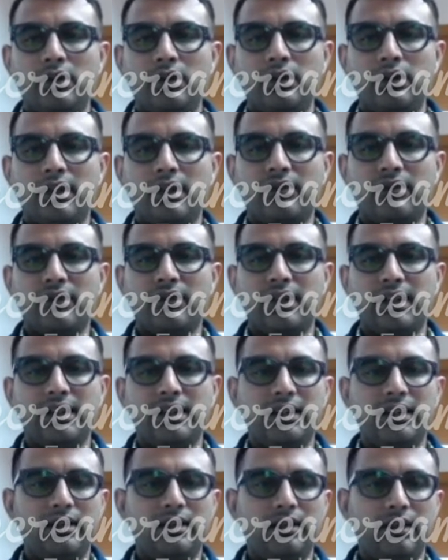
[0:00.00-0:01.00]
You can find
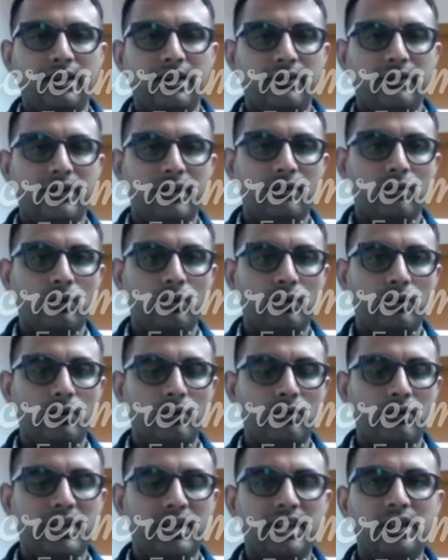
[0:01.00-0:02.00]
here. If I want
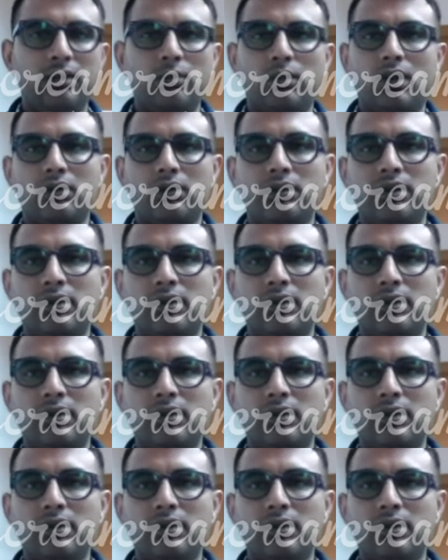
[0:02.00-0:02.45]
to read about the